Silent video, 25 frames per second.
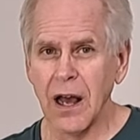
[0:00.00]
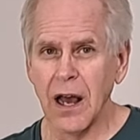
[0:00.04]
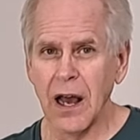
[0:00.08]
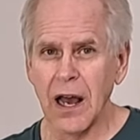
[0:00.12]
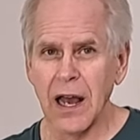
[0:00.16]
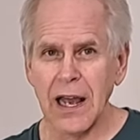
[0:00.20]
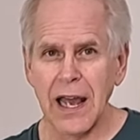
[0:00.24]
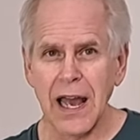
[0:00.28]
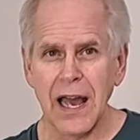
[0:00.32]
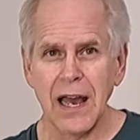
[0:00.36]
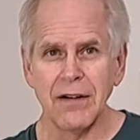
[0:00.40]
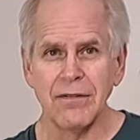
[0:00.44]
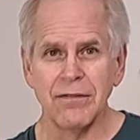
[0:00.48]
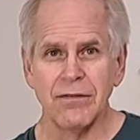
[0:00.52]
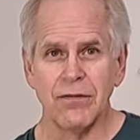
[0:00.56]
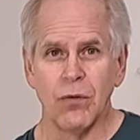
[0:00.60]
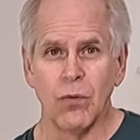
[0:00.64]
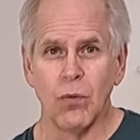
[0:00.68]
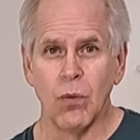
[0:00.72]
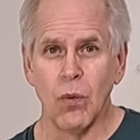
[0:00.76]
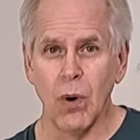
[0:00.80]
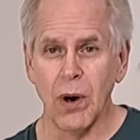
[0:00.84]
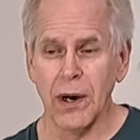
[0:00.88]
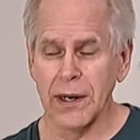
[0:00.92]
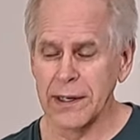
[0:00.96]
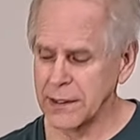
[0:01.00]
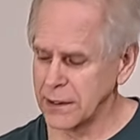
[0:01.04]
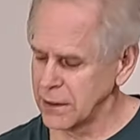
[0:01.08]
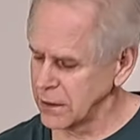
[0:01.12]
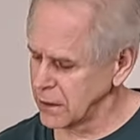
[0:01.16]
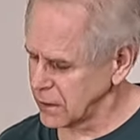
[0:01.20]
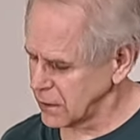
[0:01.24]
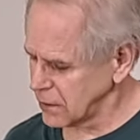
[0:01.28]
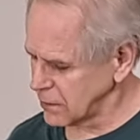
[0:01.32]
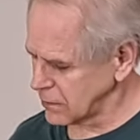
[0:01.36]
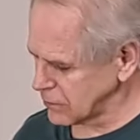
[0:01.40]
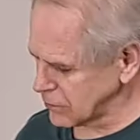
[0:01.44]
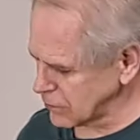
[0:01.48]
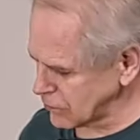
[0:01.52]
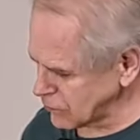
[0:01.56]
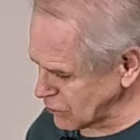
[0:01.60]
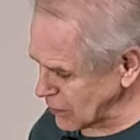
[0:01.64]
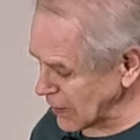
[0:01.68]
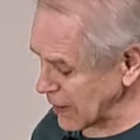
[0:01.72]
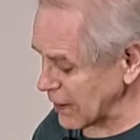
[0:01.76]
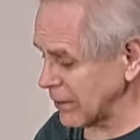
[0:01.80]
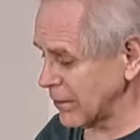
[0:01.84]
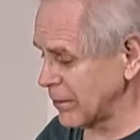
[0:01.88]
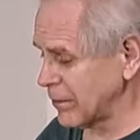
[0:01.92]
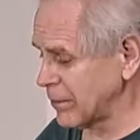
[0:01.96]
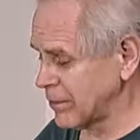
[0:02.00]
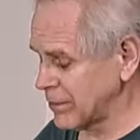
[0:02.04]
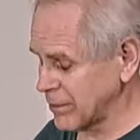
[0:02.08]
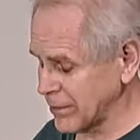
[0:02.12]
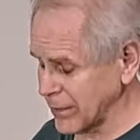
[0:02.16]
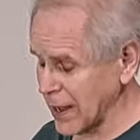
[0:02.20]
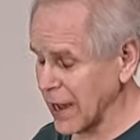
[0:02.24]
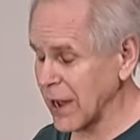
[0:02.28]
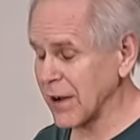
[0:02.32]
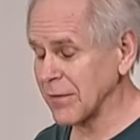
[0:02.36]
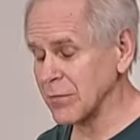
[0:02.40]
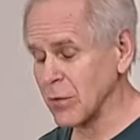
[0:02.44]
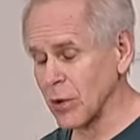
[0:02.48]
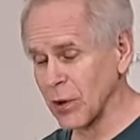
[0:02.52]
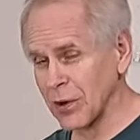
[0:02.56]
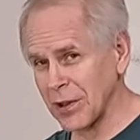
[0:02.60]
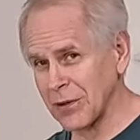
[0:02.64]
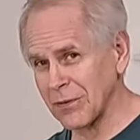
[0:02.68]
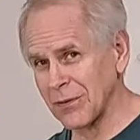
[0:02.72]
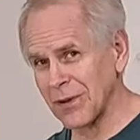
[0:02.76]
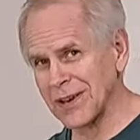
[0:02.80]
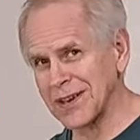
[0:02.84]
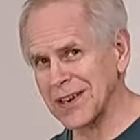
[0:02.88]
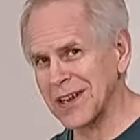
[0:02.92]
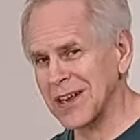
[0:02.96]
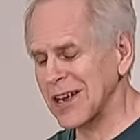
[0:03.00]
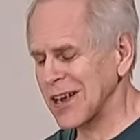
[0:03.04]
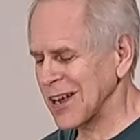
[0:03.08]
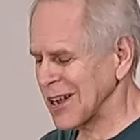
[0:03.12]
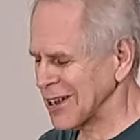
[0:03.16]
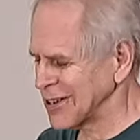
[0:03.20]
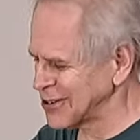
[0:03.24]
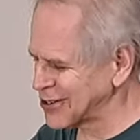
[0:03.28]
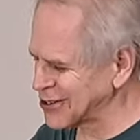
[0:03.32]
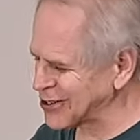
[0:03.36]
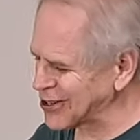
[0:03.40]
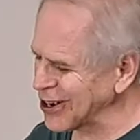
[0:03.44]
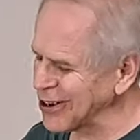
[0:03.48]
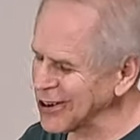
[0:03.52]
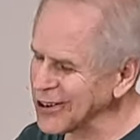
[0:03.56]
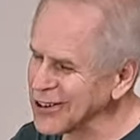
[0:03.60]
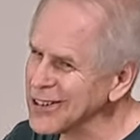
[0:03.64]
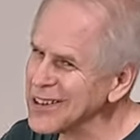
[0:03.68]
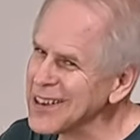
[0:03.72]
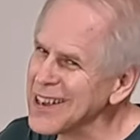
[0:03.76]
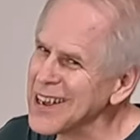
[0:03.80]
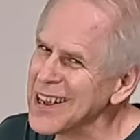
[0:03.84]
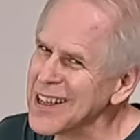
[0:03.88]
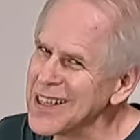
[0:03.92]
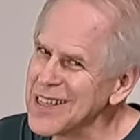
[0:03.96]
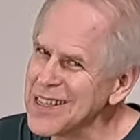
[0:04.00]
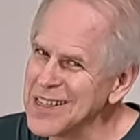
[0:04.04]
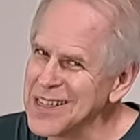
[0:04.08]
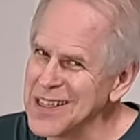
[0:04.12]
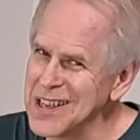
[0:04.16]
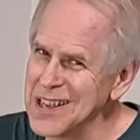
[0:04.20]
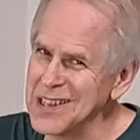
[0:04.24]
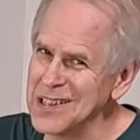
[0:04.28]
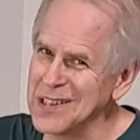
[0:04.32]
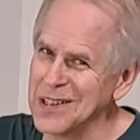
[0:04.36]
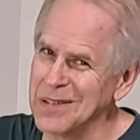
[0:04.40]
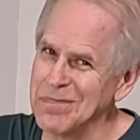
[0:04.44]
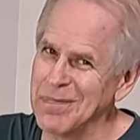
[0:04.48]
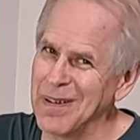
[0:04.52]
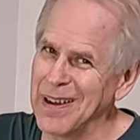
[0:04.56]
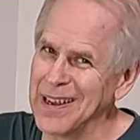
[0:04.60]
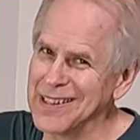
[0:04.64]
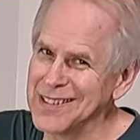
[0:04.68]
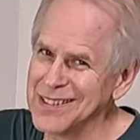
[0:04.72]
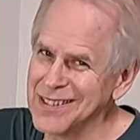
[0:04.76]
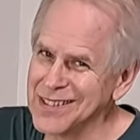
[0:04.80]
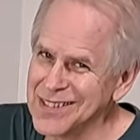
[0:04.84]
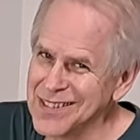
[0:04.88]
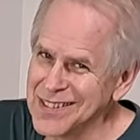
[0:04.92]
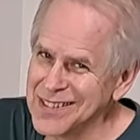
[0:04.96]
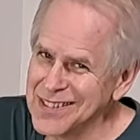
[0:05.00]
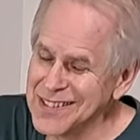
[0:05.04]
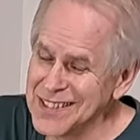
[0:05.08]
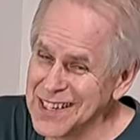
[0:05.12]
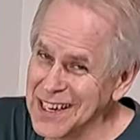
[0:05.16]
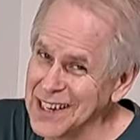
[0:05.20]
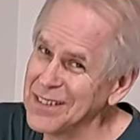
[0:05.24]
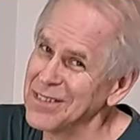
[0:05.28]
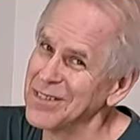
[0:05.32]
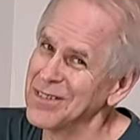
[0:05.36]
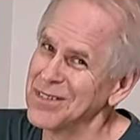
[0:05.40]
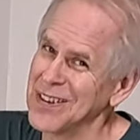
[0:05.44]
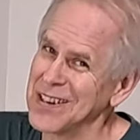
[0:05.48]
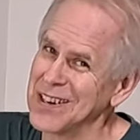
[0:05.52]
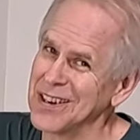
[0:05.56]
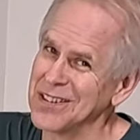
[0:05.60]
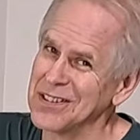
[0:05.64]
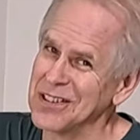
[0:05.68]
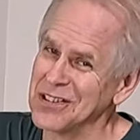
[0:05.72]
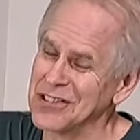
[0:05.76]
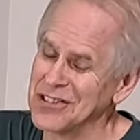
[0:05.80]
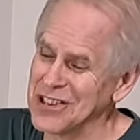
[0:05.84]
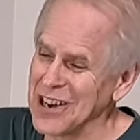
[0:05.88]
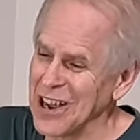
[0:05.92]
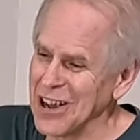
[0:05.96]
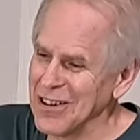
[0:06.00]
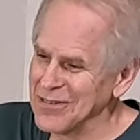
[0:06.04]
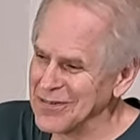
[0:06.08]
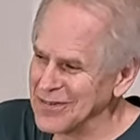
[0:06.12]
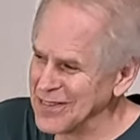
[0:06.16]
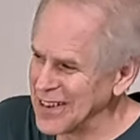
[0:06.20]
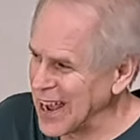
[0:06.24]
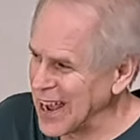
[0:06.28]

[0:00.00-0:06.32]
I have one, well, I have more than one. So these bins didn't fit on the shelf